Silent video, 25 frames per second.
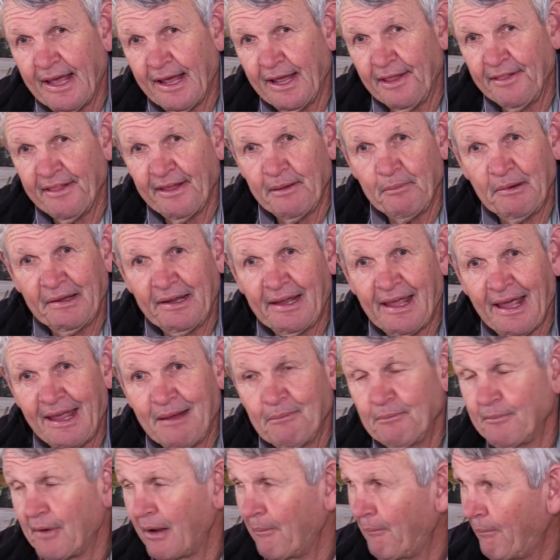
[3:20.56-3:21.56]
they
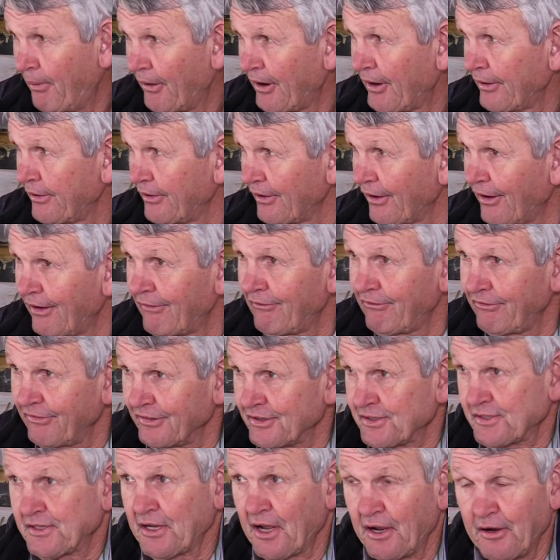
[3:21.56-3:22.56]
became a part of
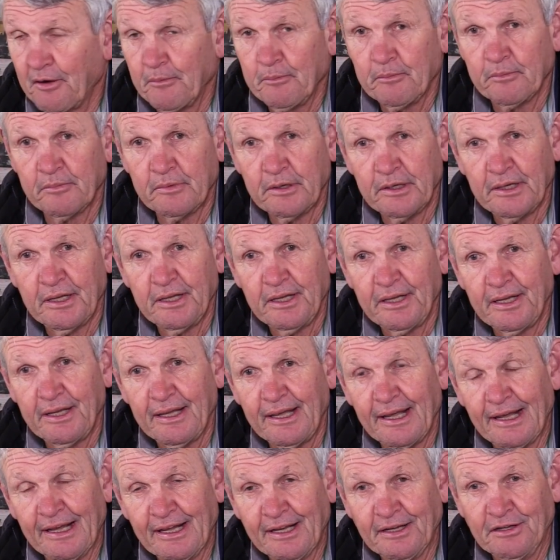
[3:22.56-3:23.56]
this home
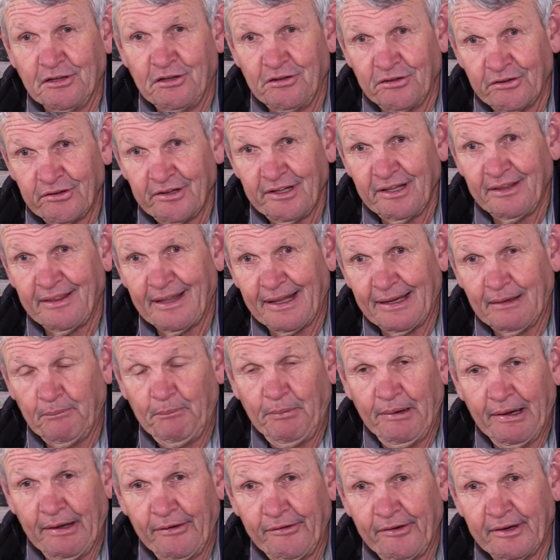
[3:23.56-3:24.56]
during that
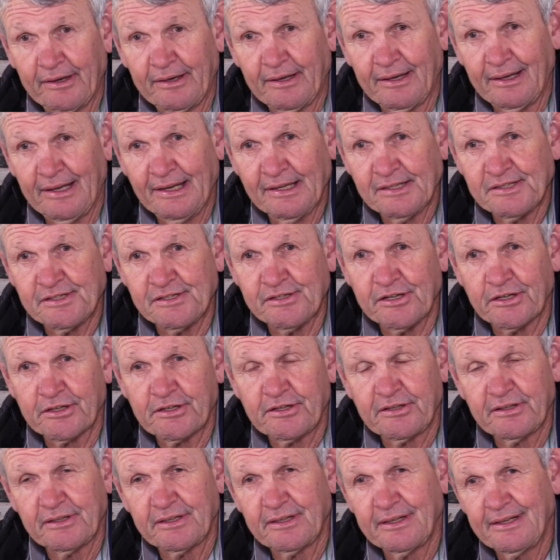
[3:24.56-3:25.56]
period. It's
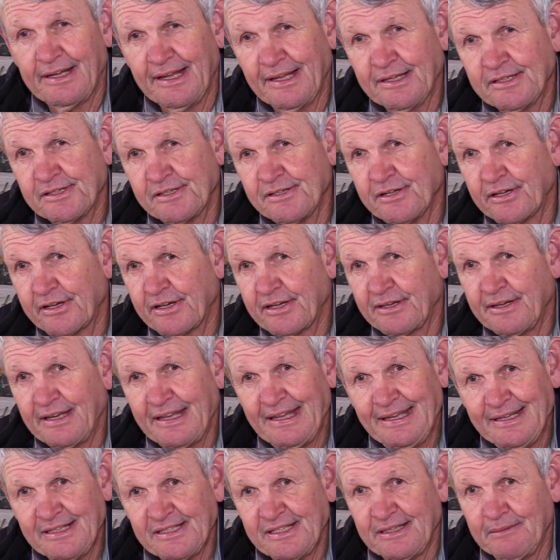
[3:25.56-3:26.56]
not an
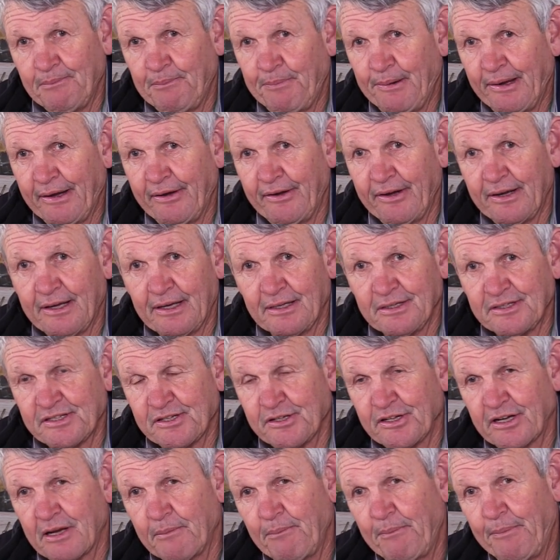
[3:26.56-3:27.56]
easy period. It's
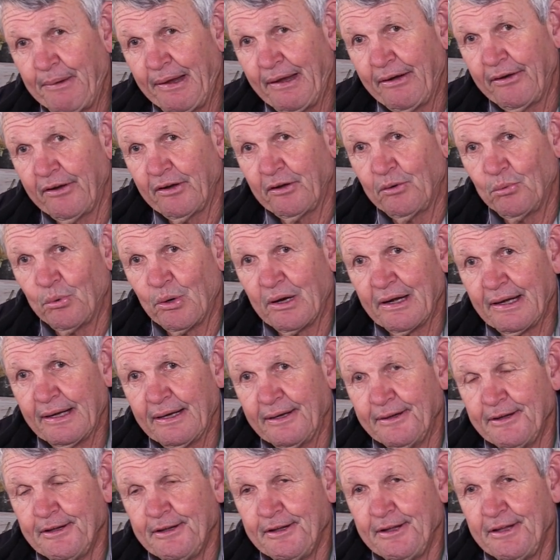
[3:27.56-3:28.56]
not a period one
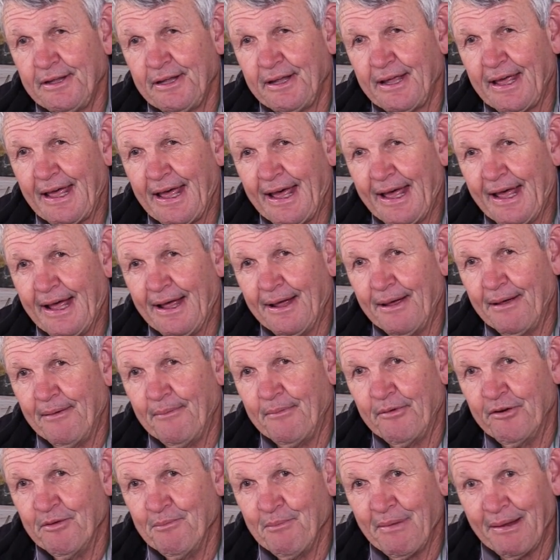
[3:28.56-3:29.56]

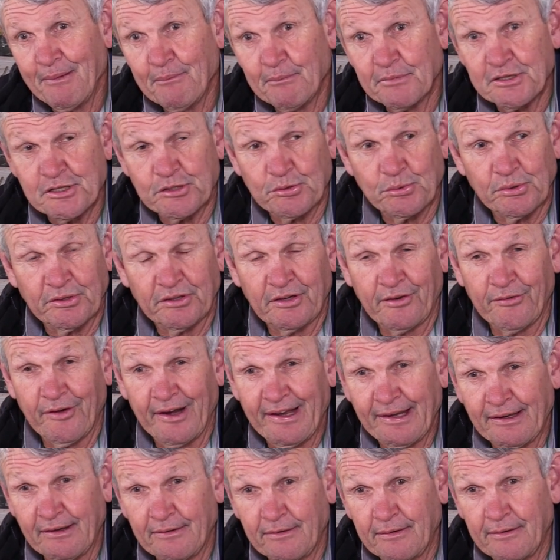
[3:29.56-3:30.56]
remembers with
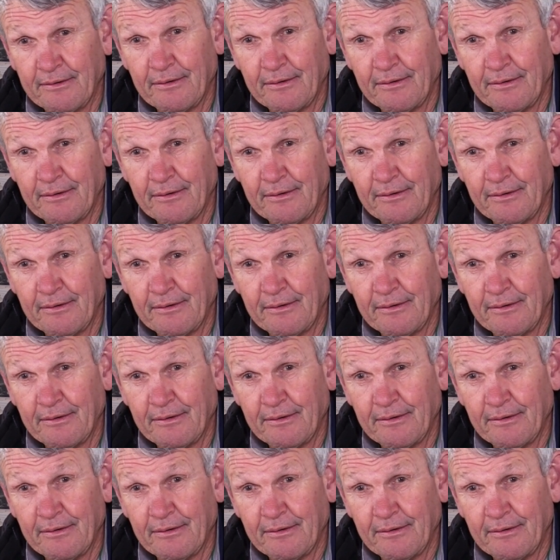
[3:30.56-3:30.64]
great